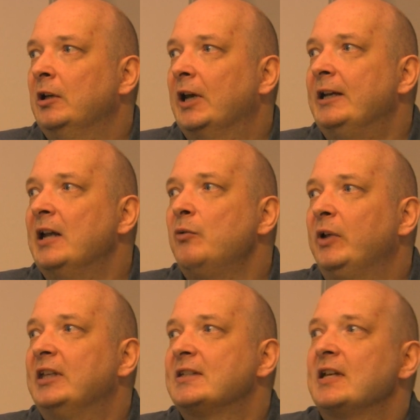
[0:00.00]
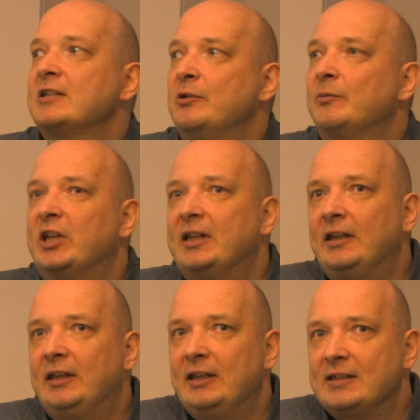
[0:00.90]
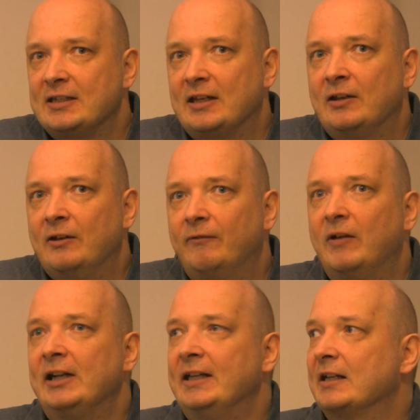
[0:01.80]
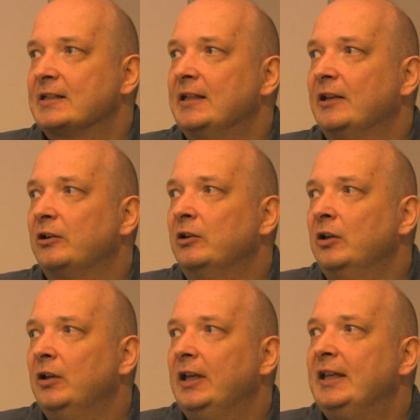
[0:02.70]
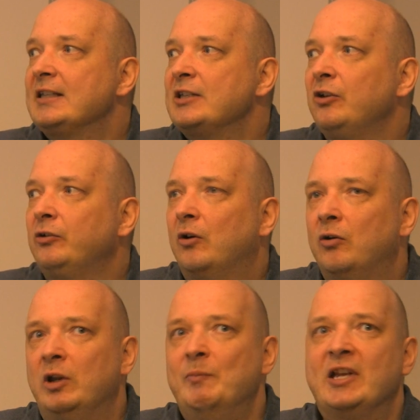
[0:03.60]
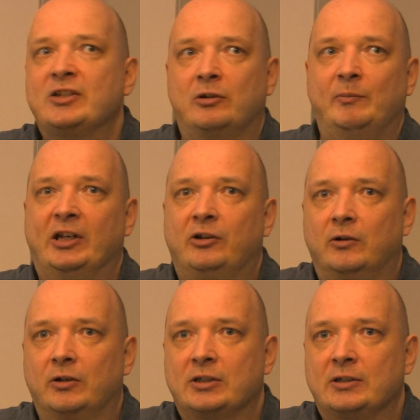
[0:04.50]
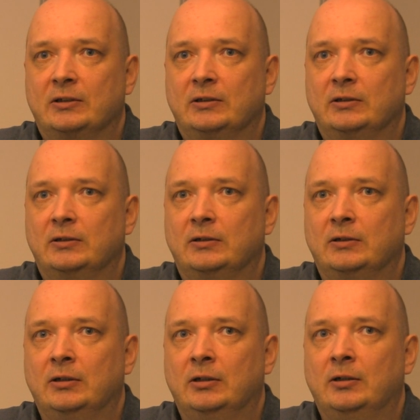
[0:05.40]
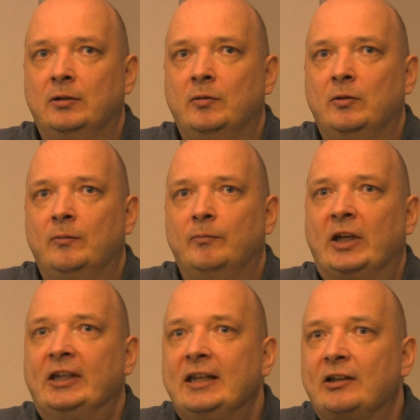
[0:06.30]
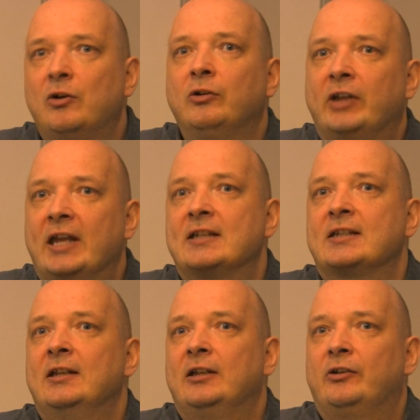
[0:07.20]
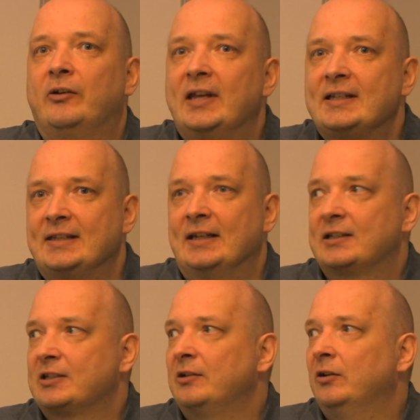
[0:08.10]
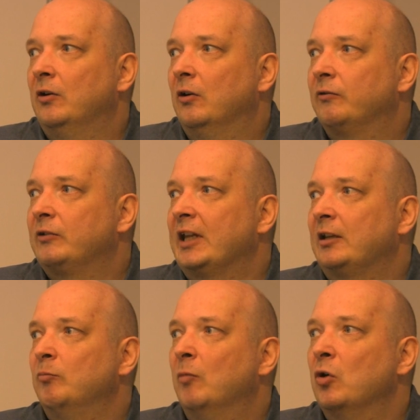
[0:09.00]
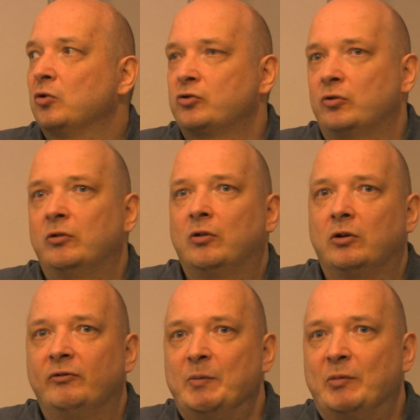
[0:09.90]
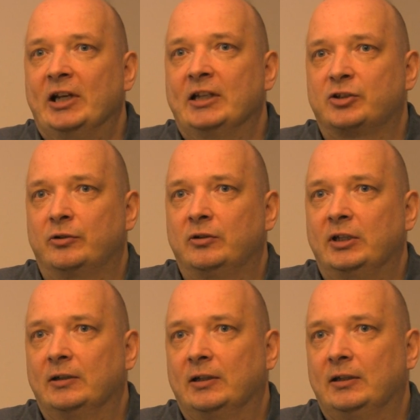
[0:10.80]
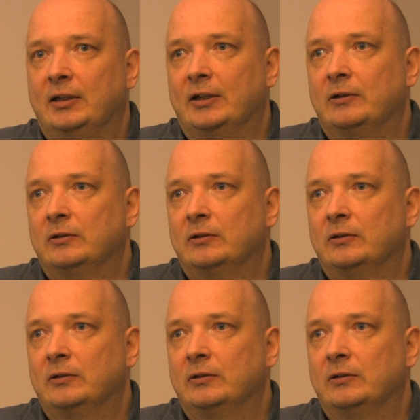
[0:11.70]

And now it is assumed that this variance here, it is not only measurement noise, but it contains the essence of that motion or vibration here.